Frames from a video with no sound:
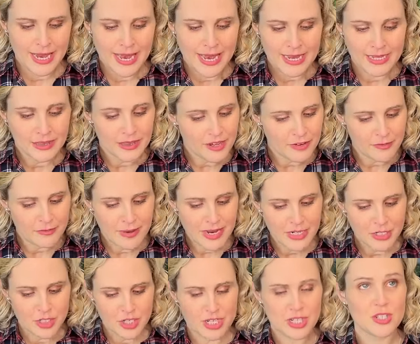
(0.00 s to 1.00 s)
I love my
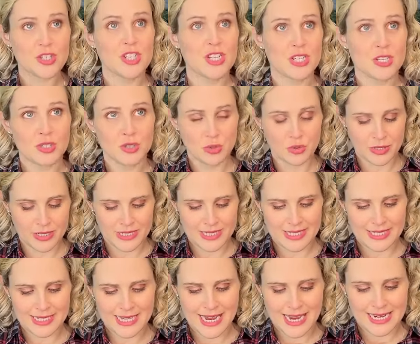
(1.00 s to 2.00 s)
G&G Sewing
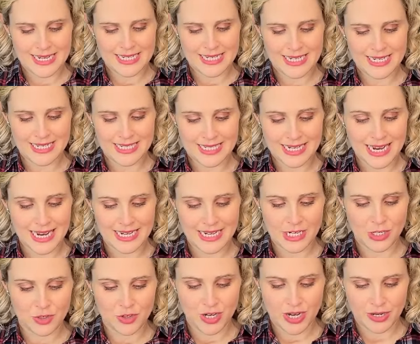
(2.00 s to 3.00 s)
Society Danny
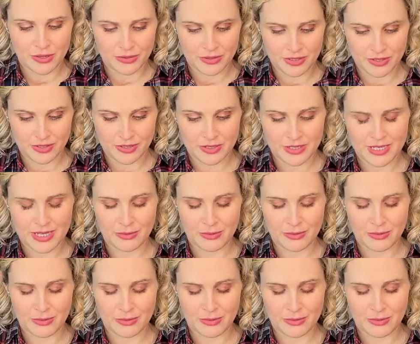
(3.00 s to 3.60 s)
trousers.